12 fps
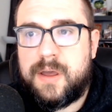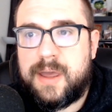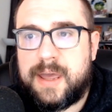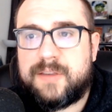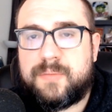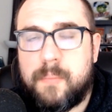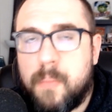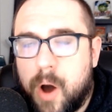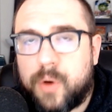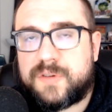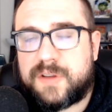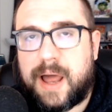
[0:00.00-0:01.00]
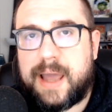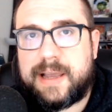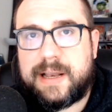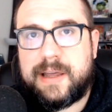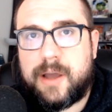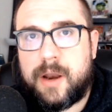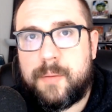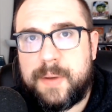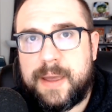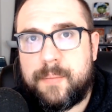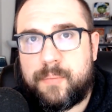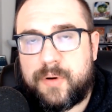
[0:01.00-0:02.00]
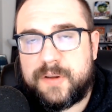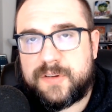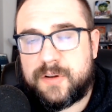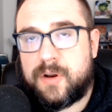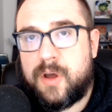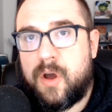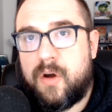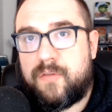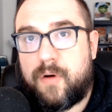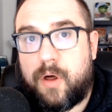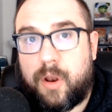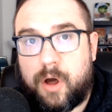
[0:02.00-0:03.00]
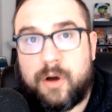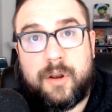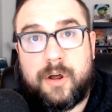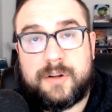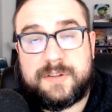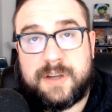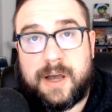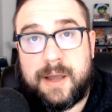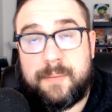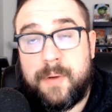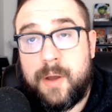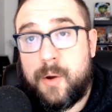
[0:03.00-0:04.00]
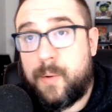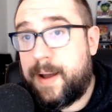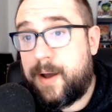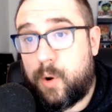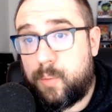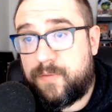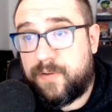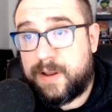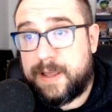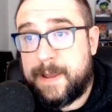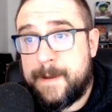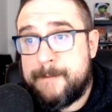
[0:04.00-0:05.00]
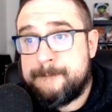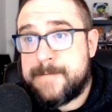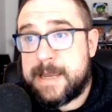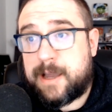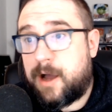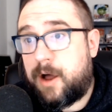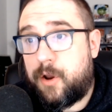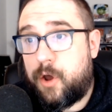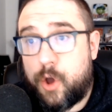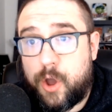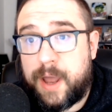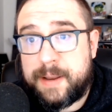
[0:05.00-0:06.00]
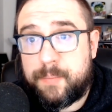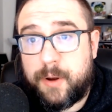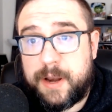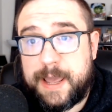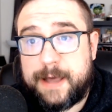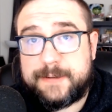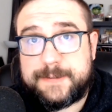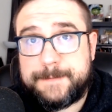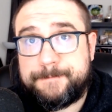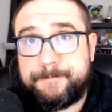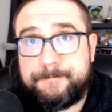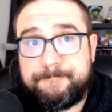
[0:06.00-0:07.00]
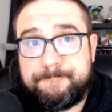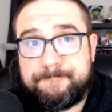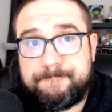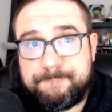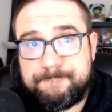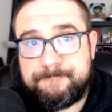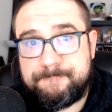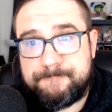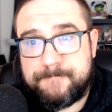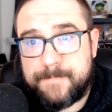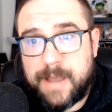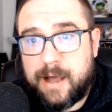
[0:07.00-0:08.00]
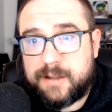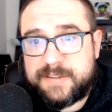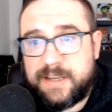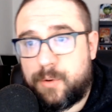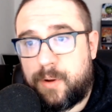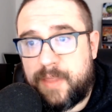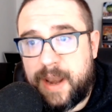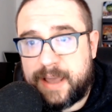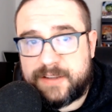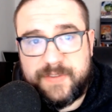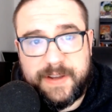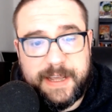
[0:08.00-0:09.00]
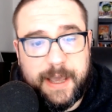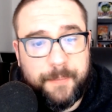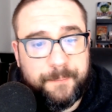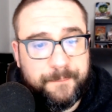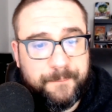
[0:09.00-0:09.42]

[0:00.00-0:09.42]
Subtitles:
is most likely going to be in prison for a long, long time, where hopefully he can't hurt anybody else. I'll see you on the next video.